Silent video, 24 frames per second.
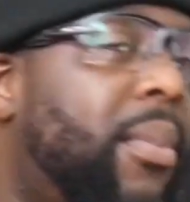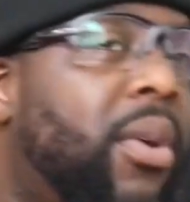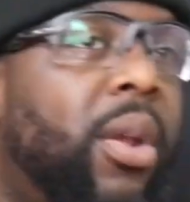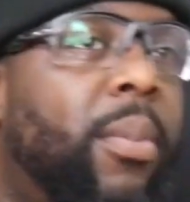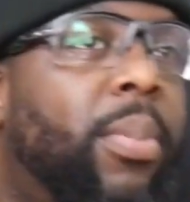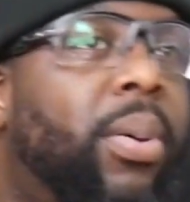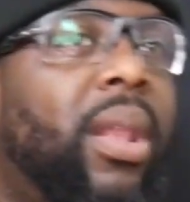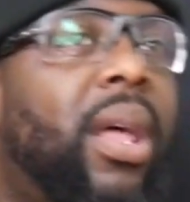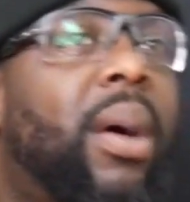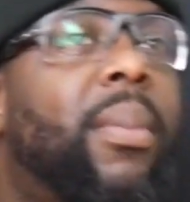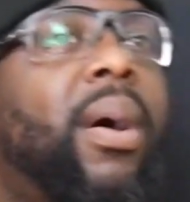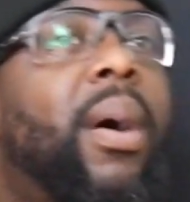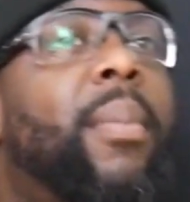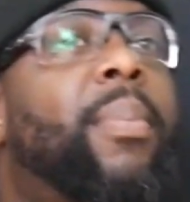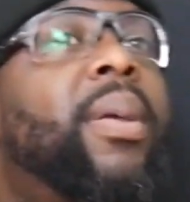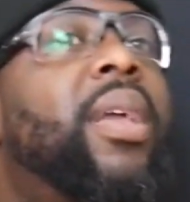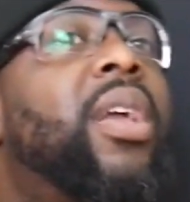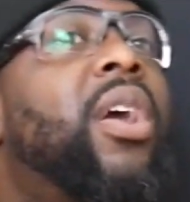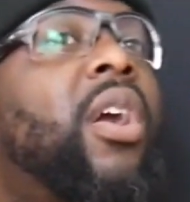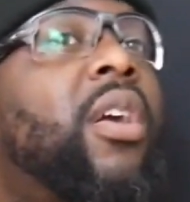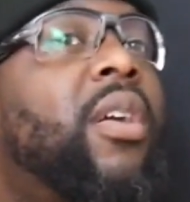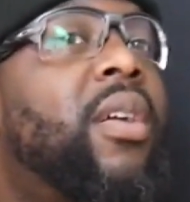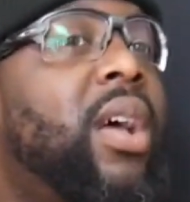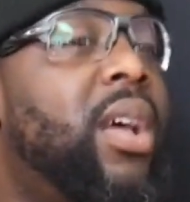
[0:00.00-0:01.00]
I'm gonna pull out my
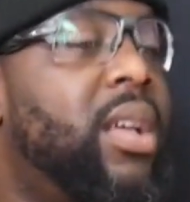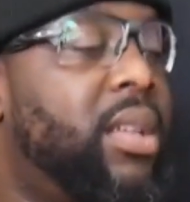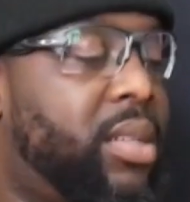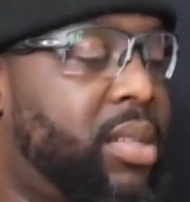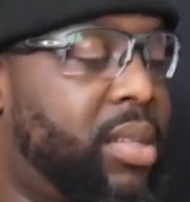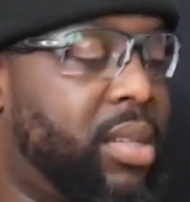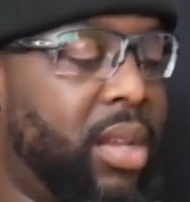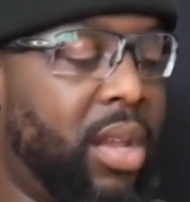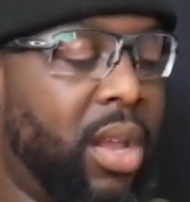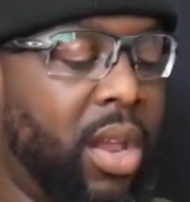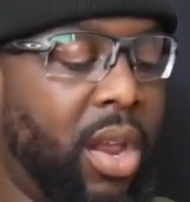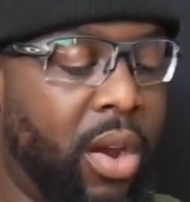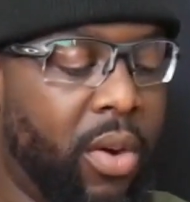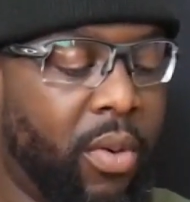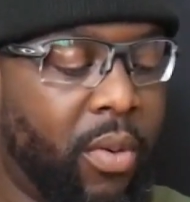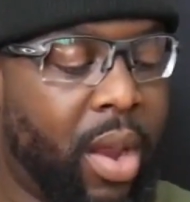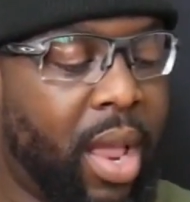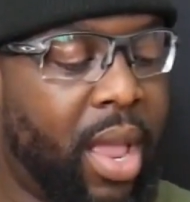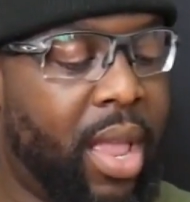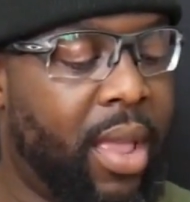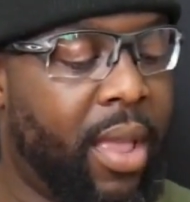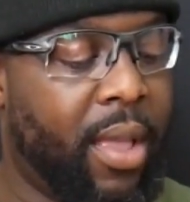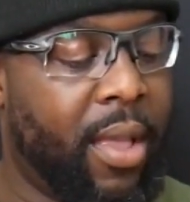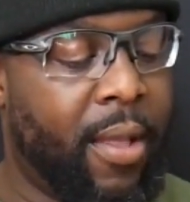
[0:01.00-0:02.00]
P R S,
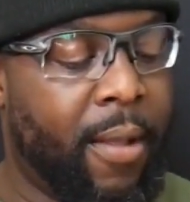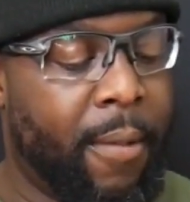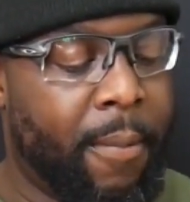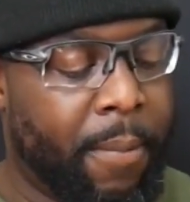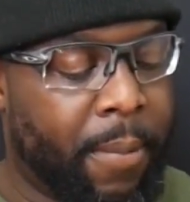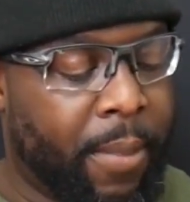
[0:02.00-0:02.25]
right?